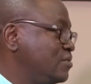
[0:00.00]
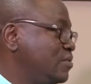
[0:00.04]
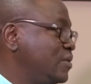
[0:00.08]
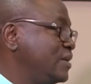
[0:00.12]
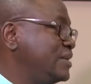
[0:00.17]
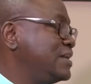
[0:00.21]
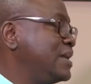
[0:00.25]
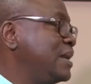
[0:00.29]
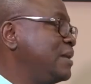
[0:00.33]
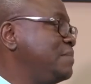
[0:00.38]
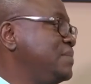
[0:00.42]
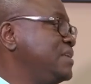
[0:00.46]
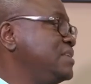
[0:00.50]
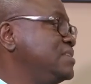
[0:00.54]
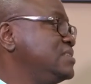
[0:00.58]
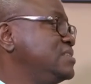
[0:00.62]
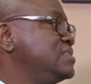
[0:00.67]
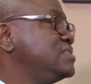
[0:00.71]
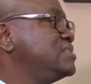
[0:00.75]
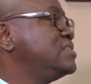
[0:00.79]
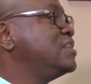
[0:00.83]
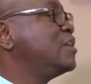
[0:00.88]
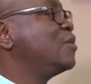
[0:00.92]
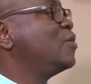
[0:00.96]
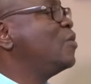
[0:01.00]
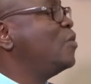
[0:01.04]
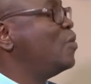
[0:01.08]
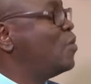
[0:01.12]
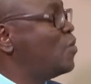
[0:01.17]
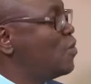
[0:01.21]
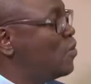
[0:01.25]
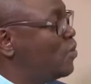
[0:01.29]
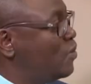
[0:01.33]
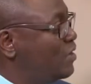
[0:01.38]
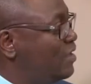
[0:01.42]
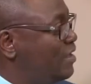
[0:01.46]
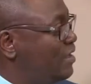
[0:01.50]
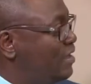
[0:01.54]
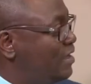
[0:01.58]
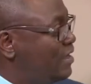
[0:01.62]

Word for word: what happens is they go